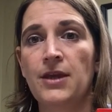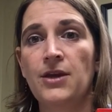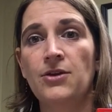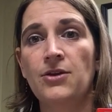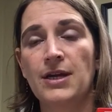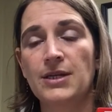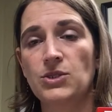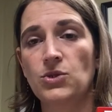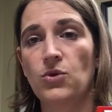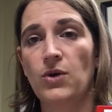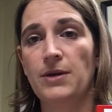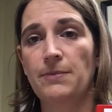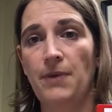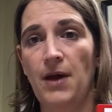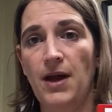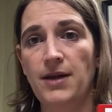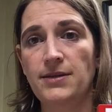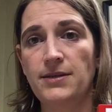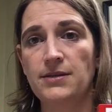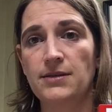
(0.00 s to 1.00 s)
Okay, so go ahead and
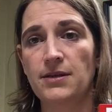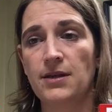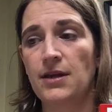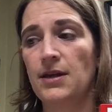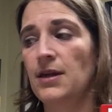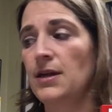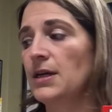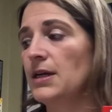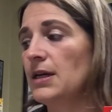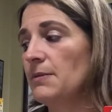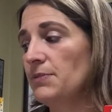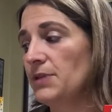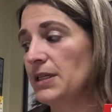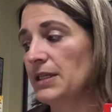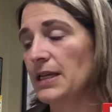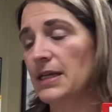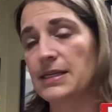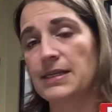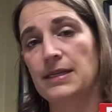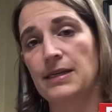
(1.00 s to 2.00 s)
pause, complete
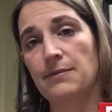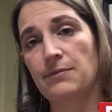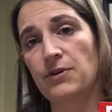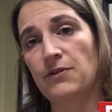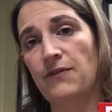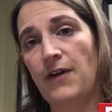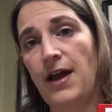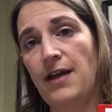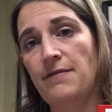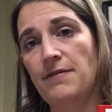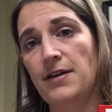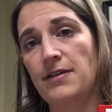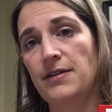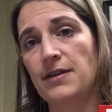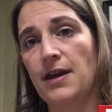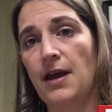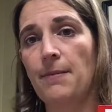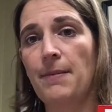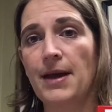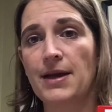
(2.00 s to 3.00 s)
lesson number 5, and
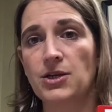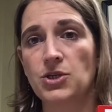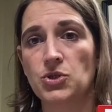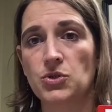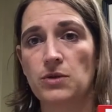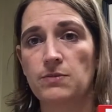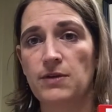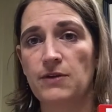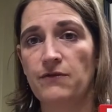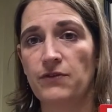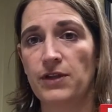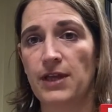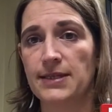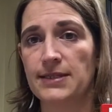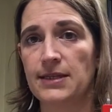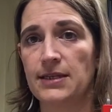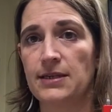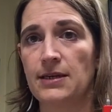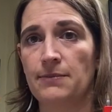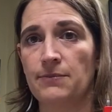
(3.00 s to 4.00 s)
then come back and join me for
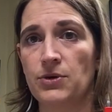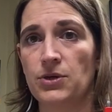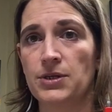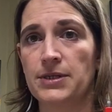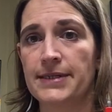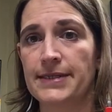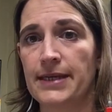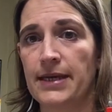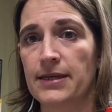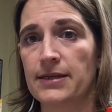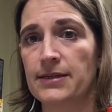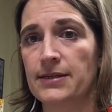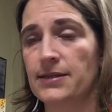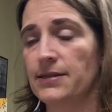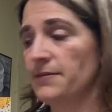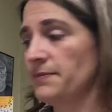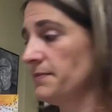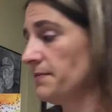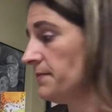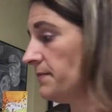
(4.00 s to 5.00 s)
lesson number 6.